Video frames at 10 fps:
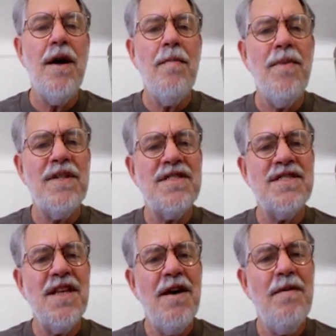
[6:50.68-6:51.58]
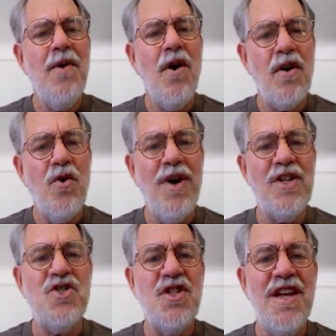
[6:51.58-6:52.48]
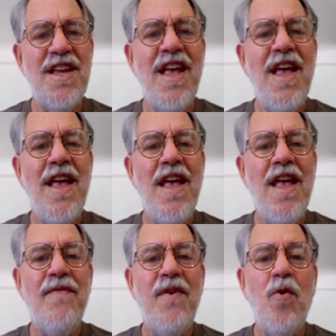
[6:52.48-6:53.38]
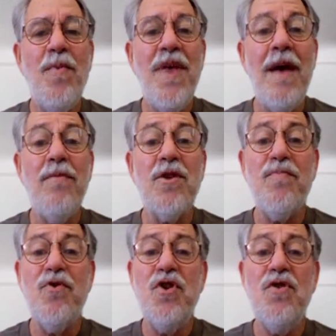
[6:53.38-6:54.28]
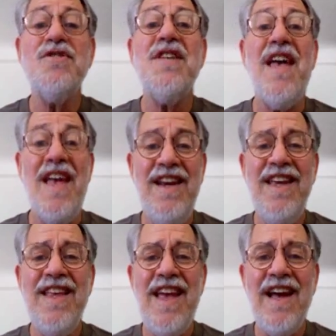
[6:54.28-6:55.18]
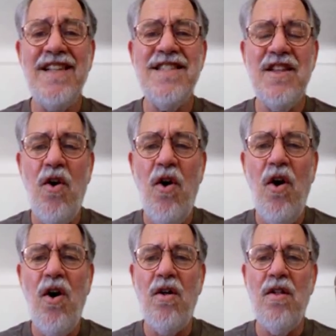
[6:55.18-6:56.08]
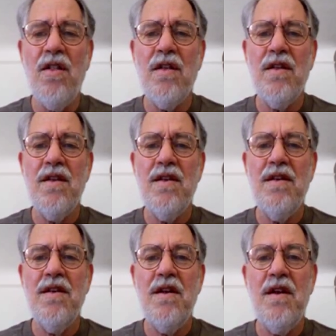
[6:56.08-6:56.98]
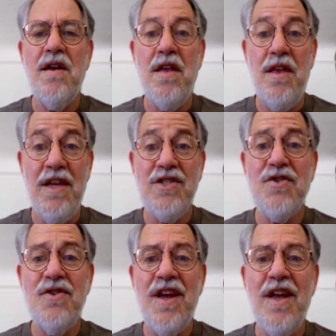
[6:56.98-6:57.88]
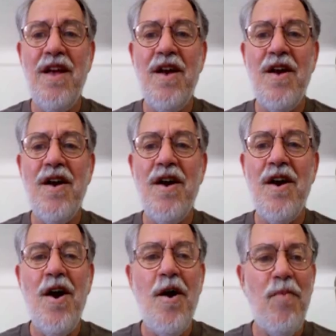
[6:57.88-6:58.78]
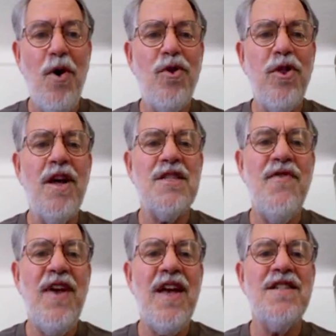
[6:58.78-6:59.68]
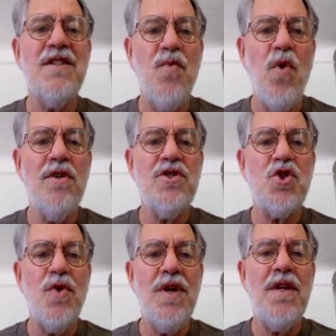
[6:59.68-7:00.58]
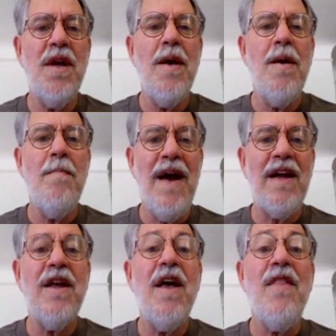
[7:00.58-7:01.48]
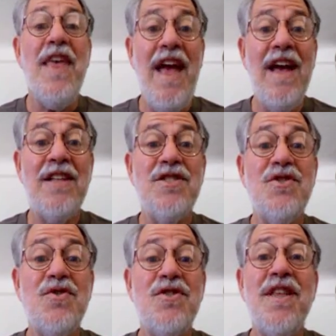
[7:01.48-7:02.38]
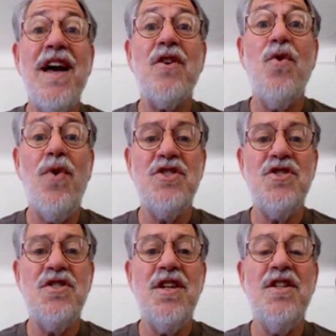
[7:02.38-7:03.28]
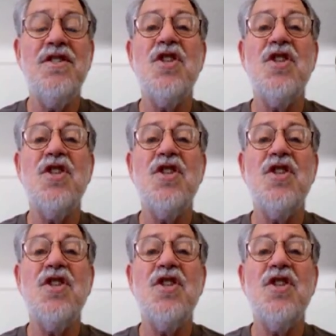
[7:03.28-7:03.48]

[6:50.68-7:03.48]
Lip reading: but some are questioning if it will be able to produce any gas at all. Yesterday, both Las Vegas and Wall Street bet the answer to that question is